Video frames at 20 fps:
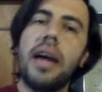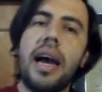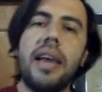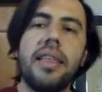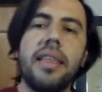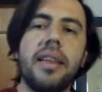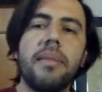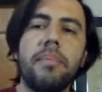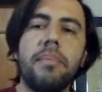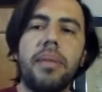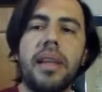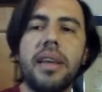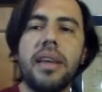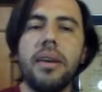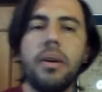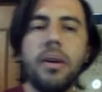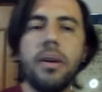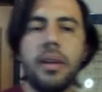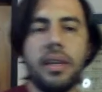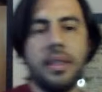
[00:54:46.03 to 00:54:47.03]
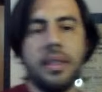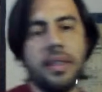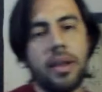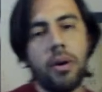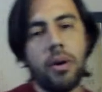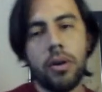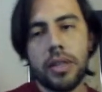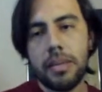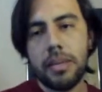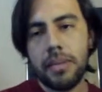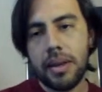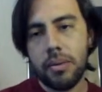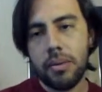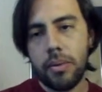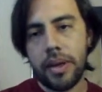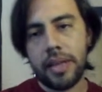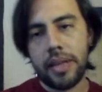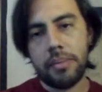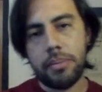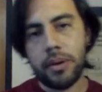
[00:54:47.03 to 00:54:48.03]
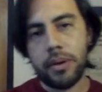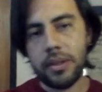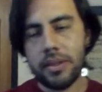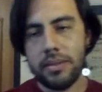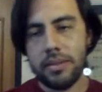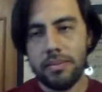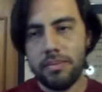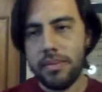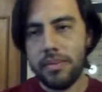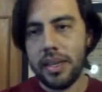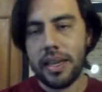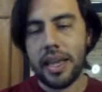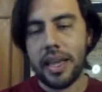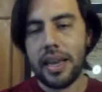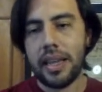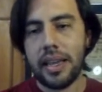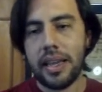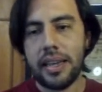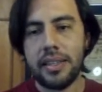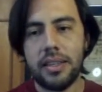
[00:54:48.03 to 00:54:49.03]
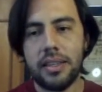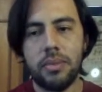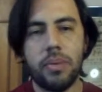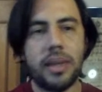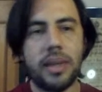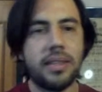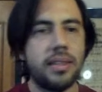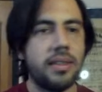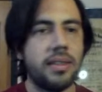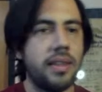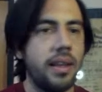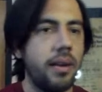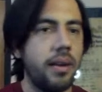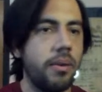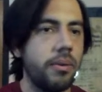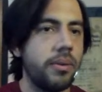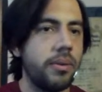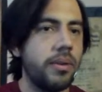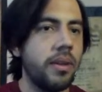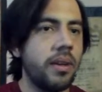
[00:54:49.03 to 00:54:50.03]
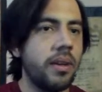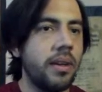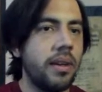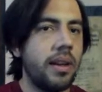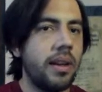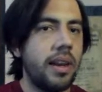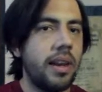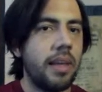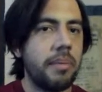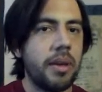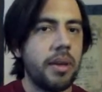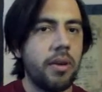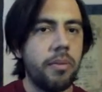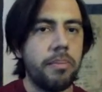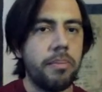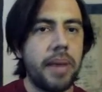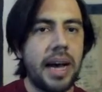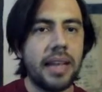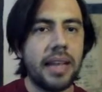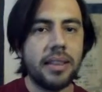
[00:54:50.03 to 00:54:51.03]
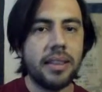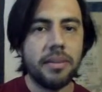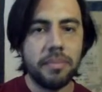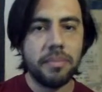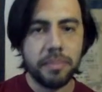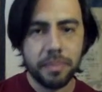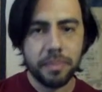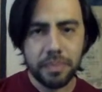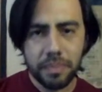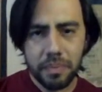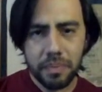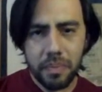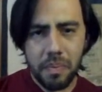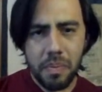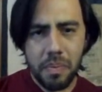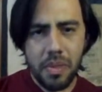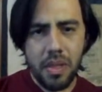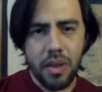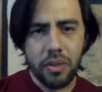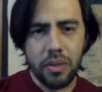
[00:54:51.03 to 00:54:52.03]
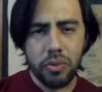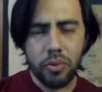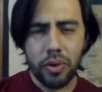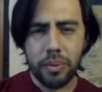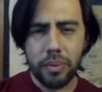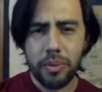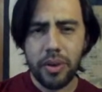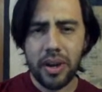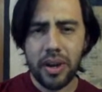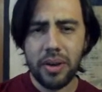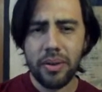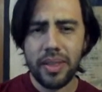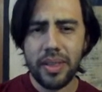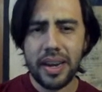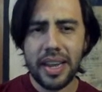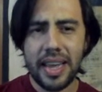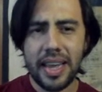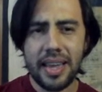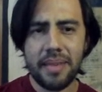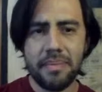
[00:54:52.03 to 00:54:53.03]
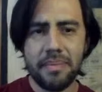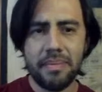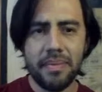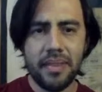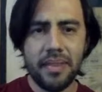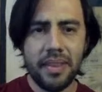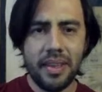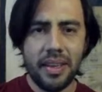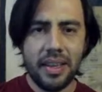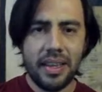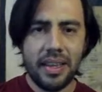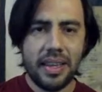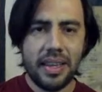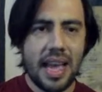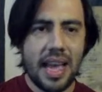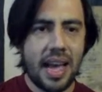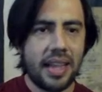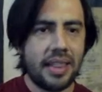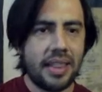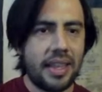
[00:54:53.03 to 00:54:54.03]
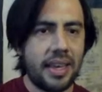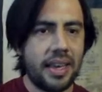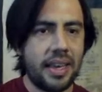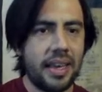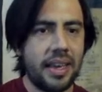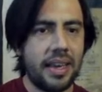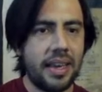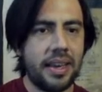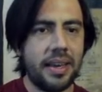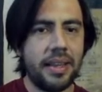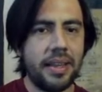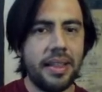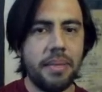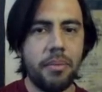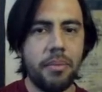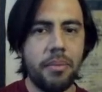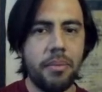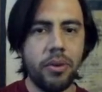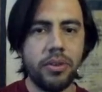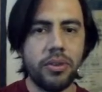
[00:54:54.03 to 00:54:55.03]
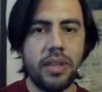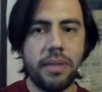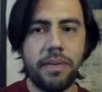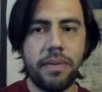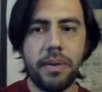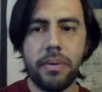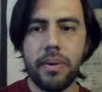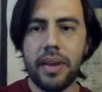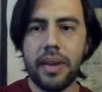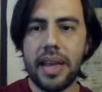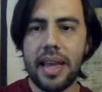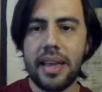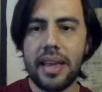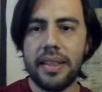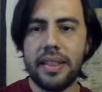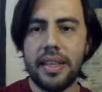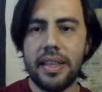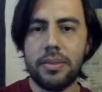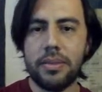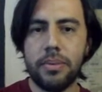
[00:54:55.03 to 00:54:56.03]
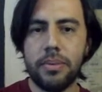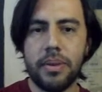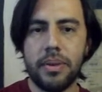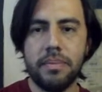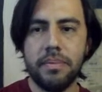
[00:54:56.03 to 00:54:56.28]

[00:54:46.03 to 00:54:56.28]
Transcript: I didn't play in the optimal way, but in any case, it was still good. We go back to review another game. Yeah, the most difficult game, this one.